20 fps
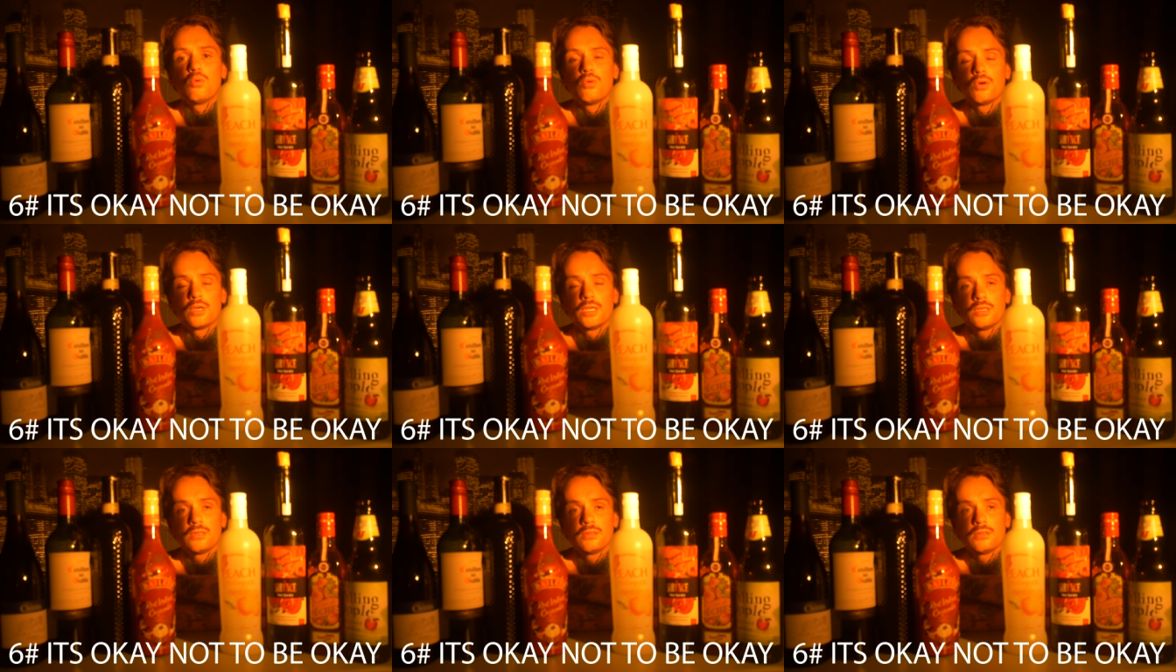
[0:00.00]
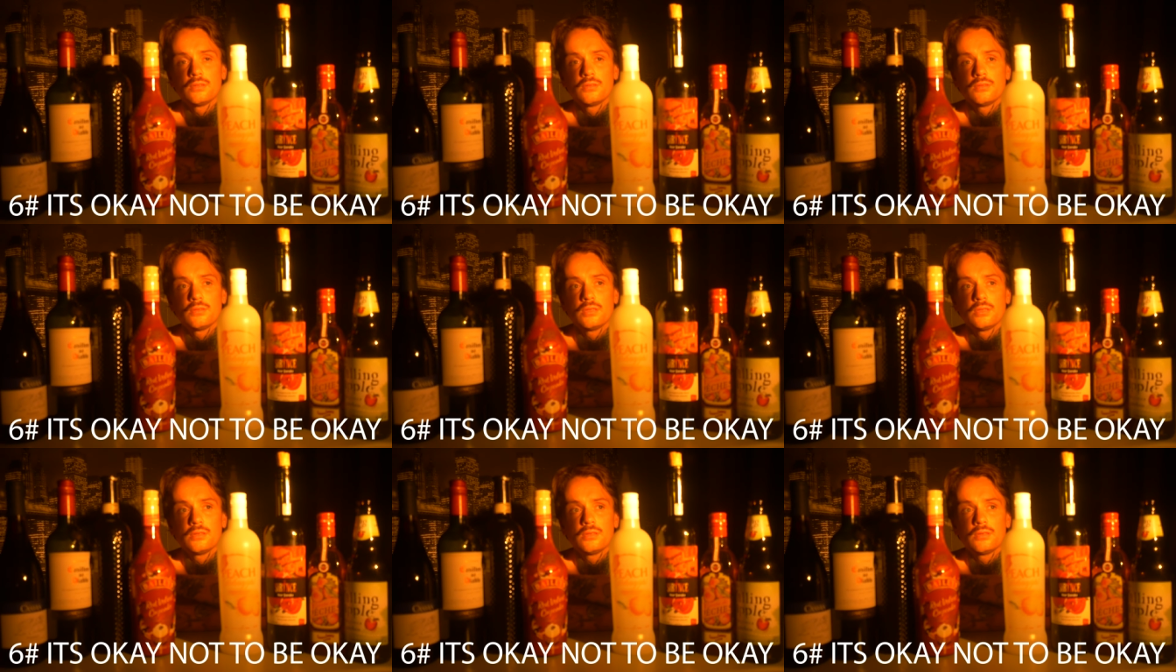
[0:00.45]
why
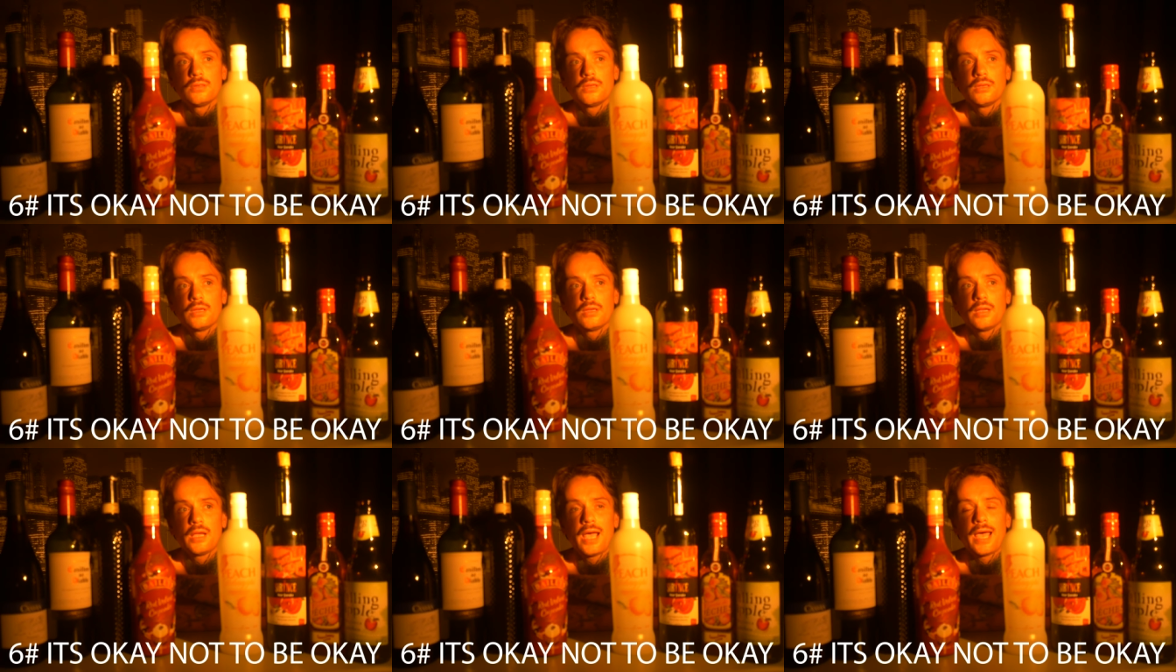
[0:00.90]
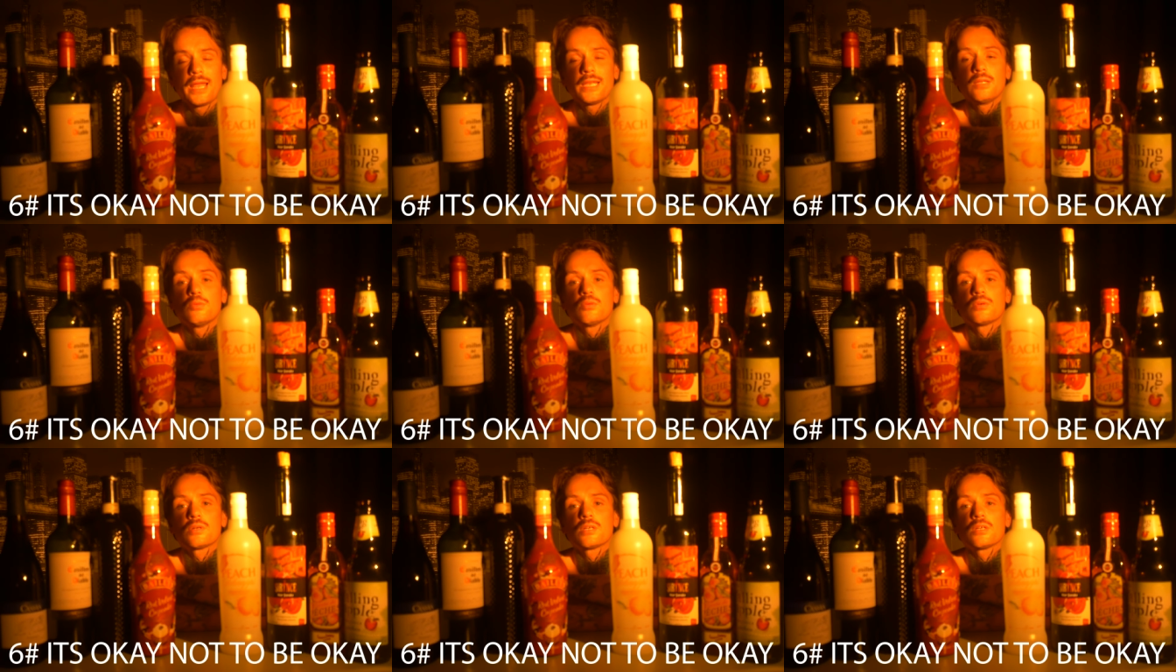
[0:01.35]

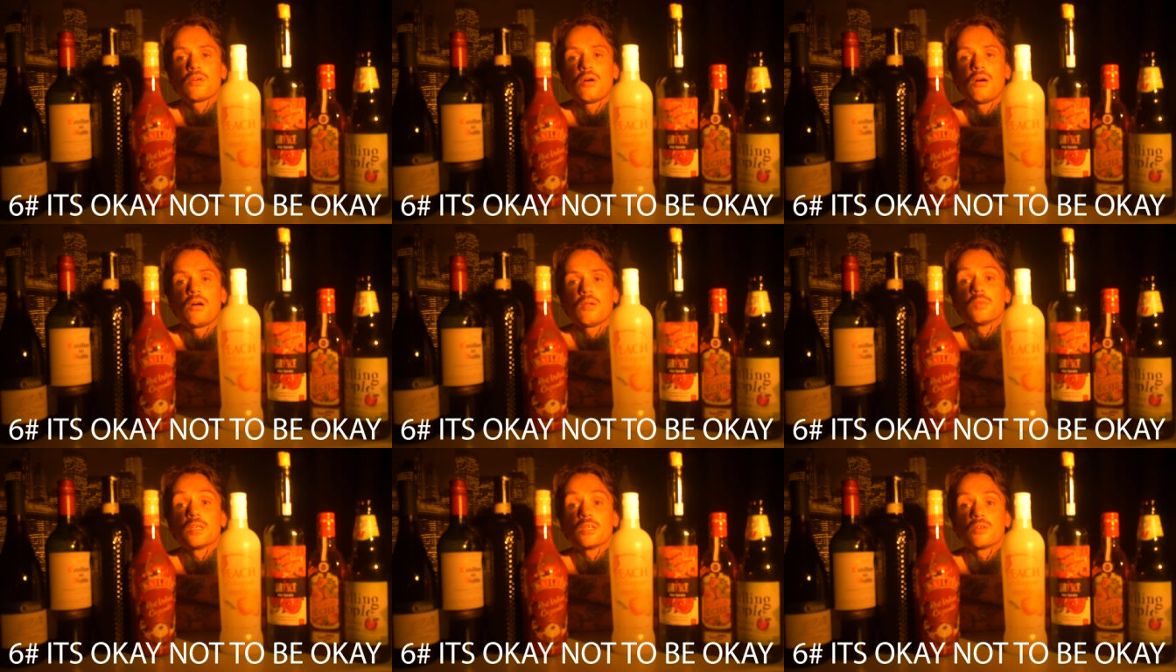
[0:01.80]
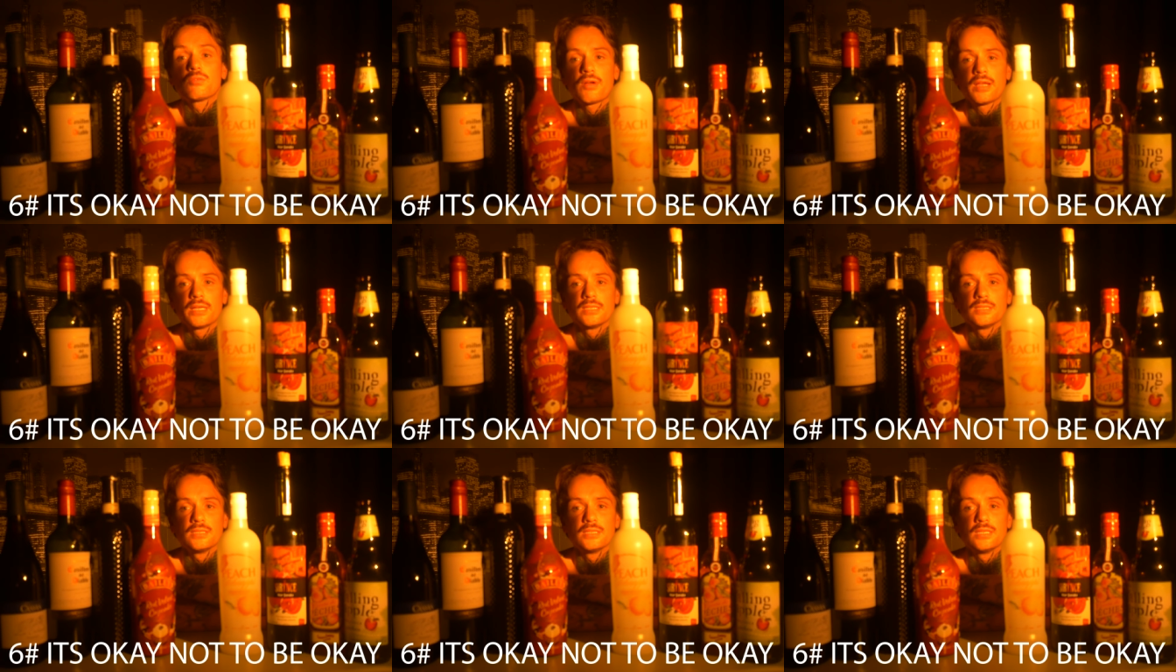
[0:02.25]
anyone can call me
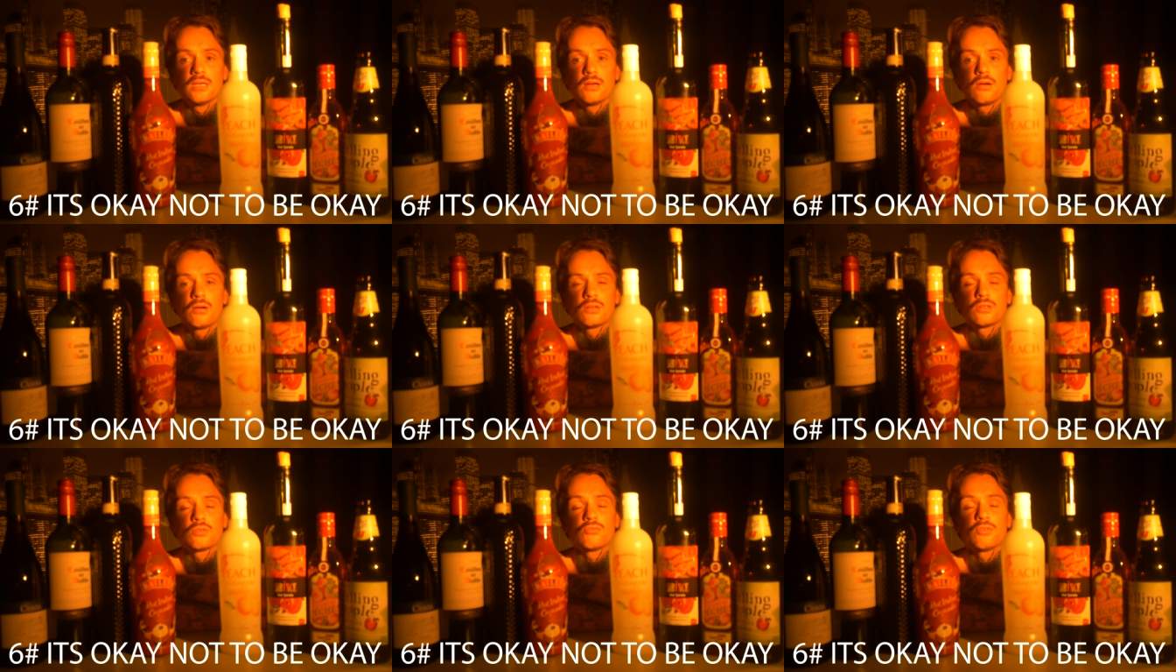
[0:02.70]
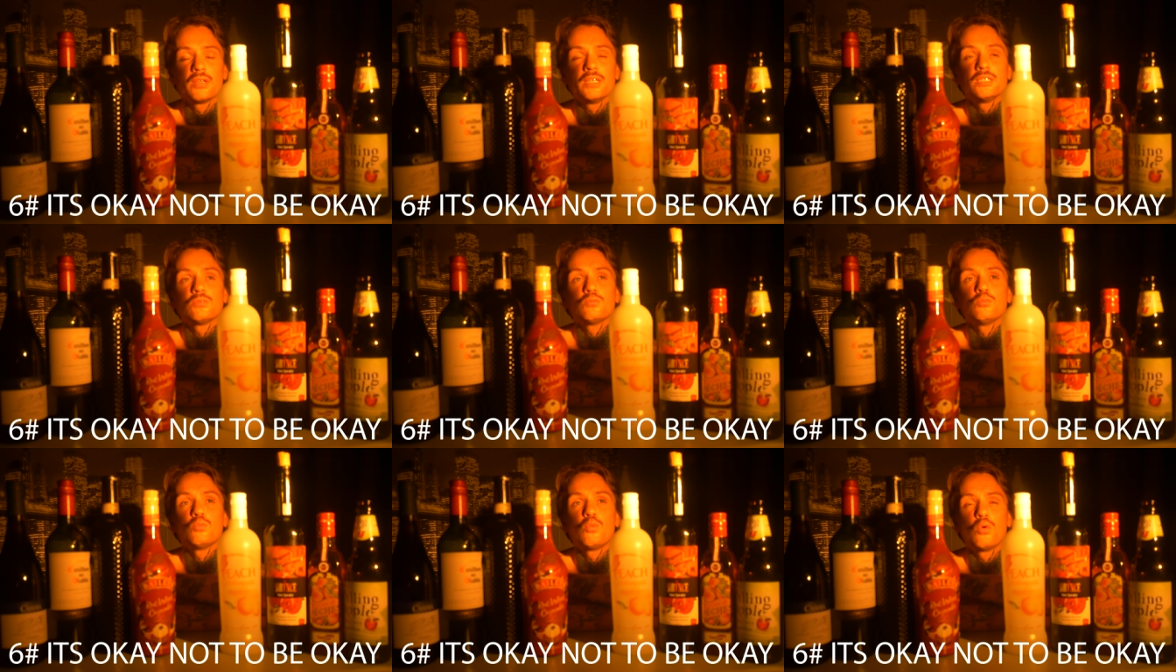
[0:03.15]
crazy, the
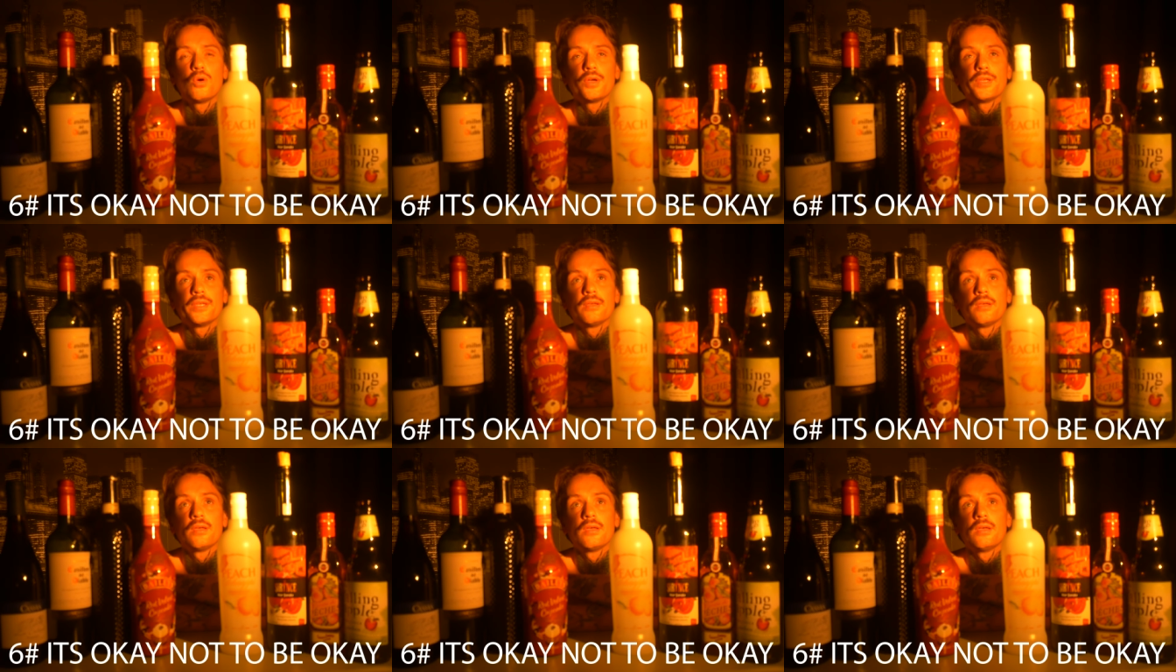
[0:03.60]
reason why